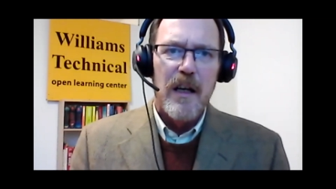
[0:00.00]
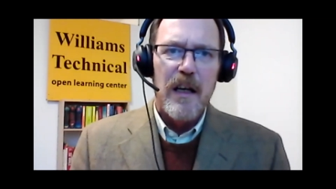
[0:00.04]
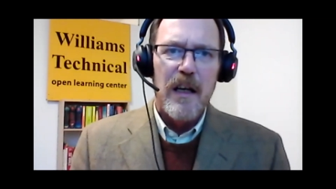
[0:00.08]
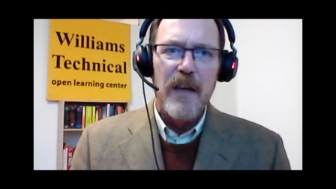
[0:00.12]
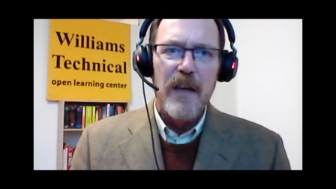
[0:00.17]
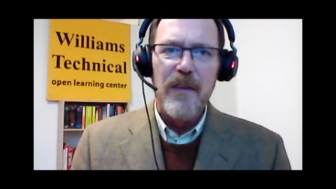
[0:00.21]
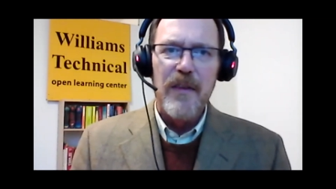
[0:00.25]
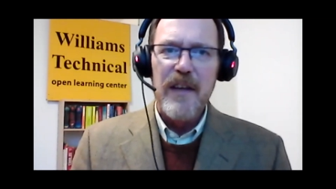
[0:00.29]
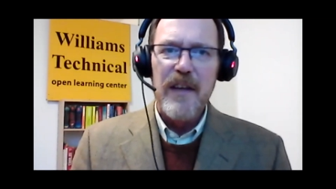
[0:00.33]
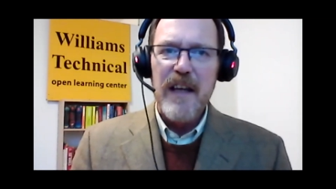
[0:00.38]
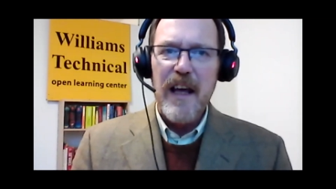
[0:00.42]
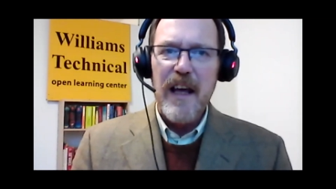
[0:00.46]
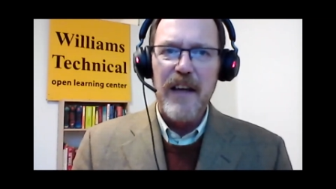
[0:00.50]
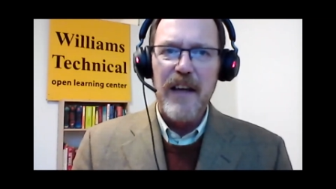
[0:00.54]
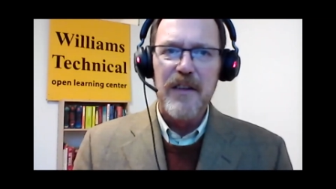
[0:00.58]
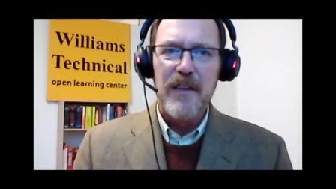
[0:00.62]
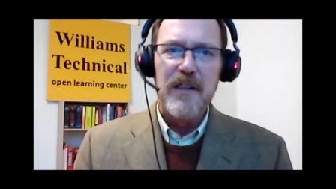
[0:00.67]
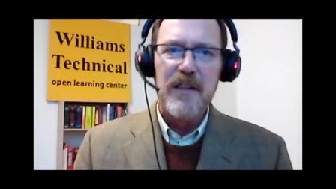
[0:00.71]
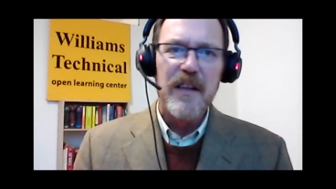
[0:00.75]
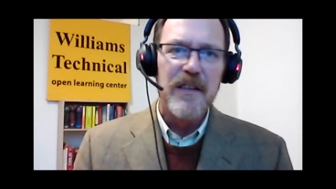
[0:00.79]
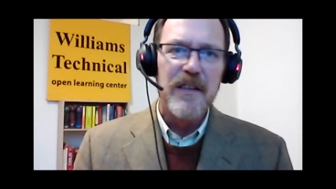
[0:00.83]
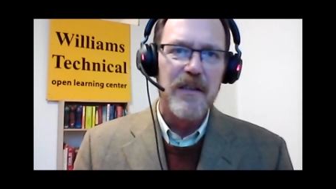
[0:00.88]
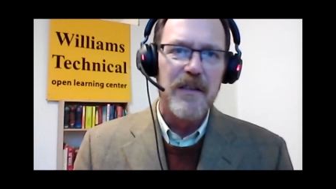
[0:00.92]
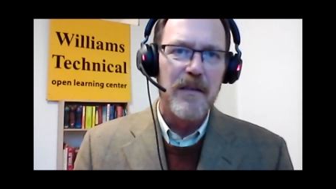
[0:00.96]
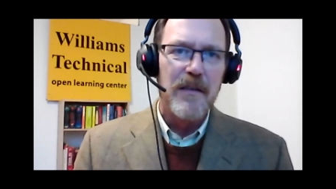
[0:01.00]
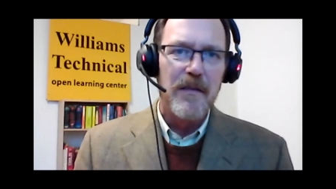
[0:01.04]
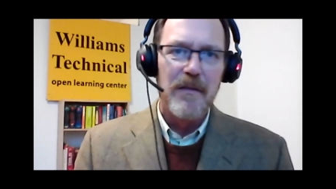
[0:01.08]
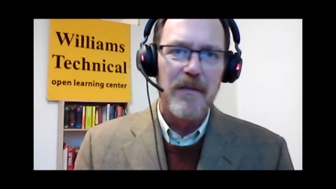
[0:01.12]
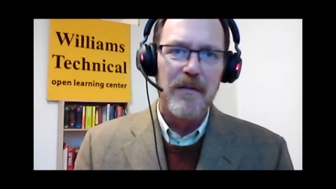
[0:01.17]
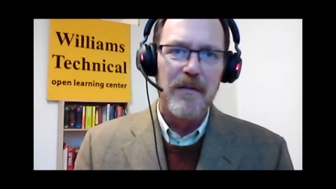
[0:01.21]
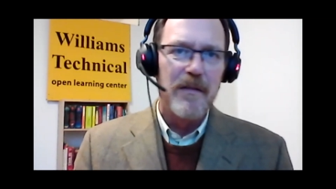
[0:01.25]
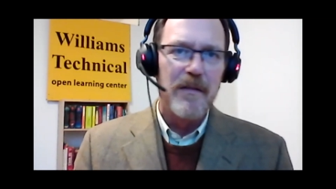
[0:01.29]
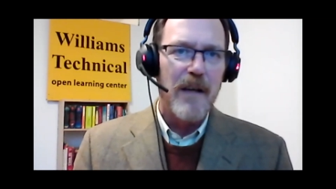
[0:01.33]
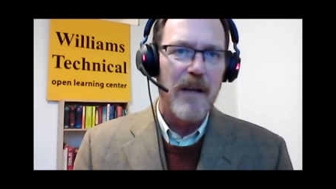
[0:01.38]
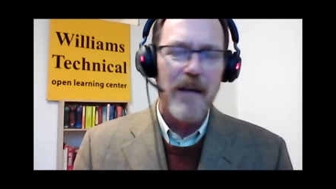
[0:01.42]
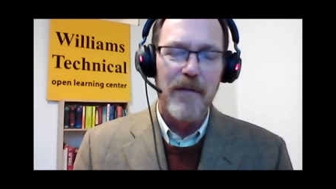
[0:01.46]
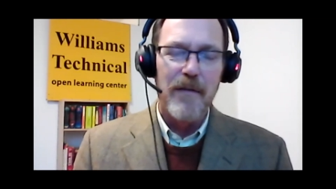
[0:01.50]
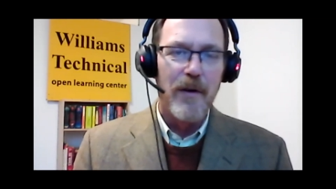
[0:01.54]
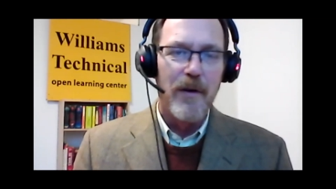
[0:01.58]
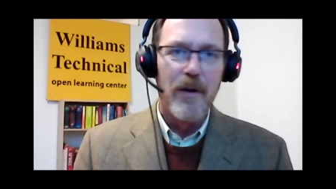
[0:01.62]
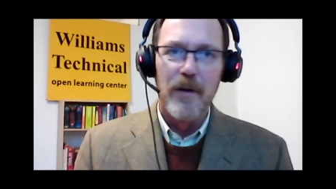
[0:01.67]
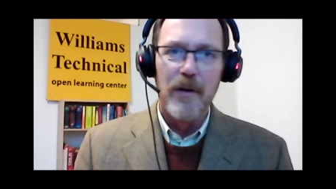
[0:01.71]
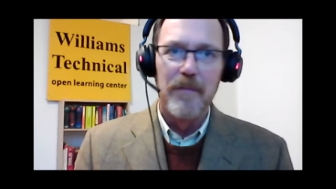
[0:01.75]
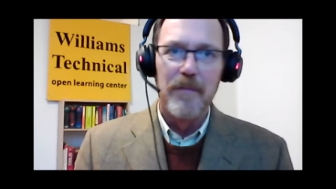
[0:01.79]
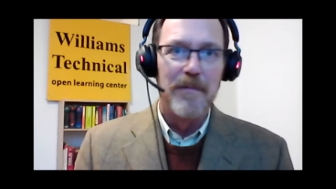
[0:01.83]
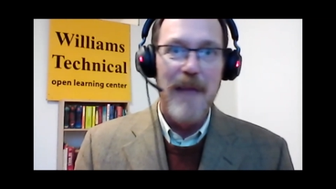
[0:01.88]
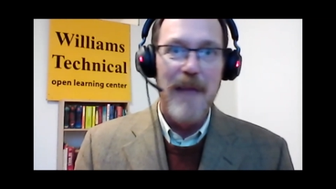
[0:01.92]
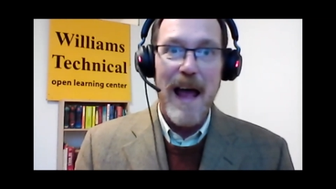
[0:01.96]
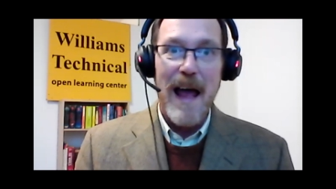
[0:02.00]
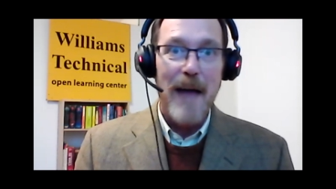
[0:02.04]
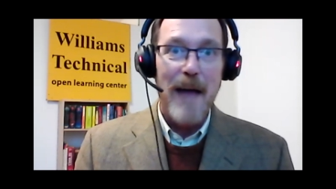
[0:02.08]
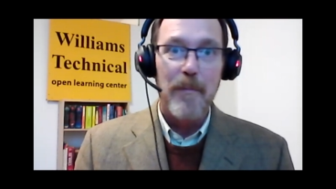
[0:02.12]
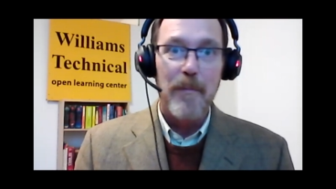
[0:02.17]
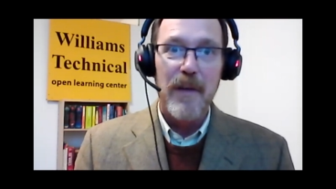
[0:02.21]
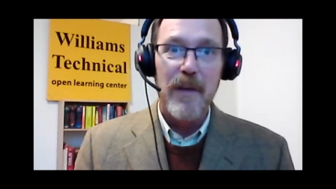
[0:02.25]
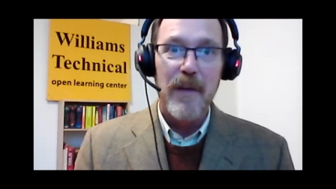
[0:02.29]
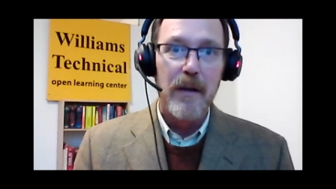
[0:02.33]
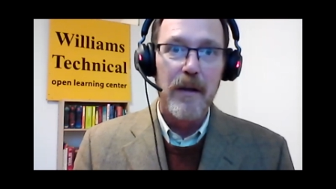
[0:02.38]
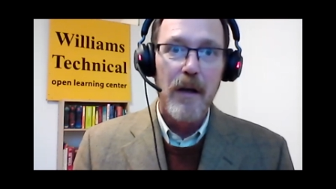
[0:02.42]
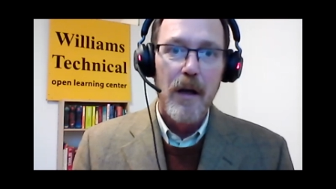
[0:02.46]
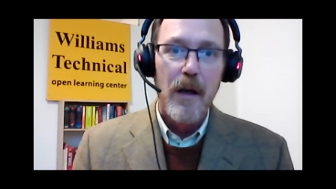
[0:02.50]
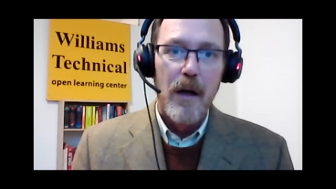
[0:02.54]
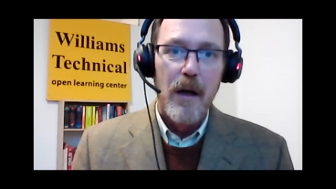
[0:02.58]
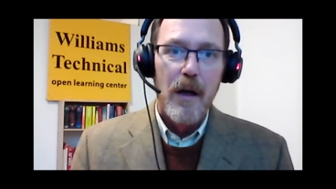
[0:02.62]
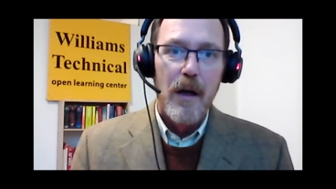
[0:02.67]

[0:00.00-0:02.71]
in the end didn't ever happen.